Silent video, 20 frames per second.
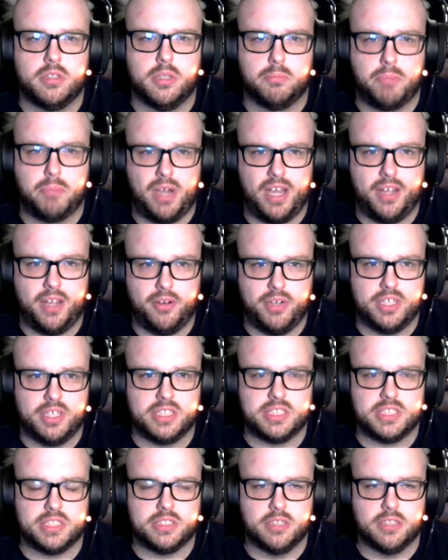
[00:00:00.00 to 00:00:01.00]

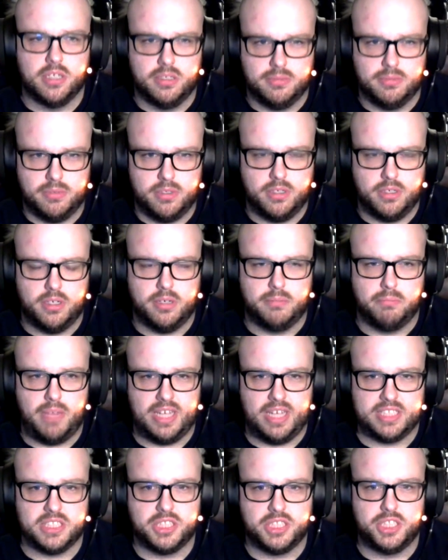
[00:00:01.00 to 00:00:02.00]
Pirates,
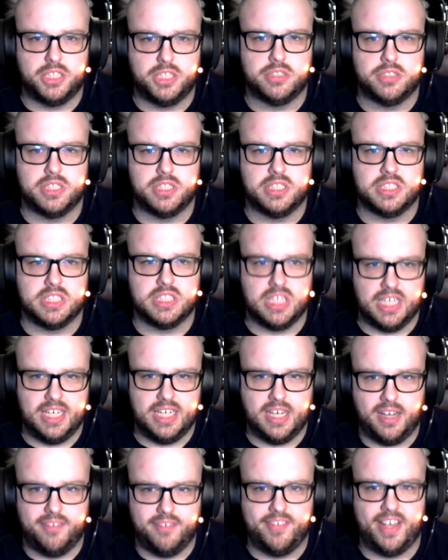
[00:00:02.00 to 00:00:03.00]
Massachusetts,
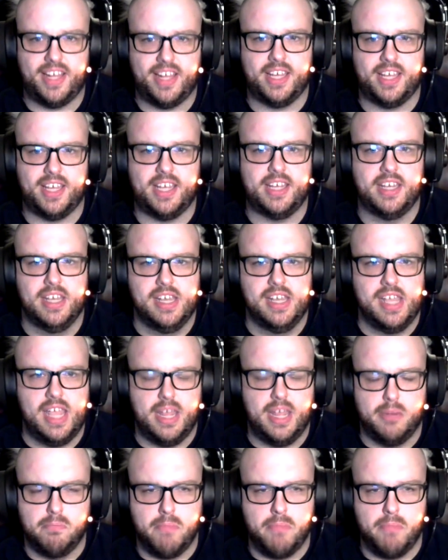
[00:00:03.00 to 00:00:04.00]
Lehigh Valley, and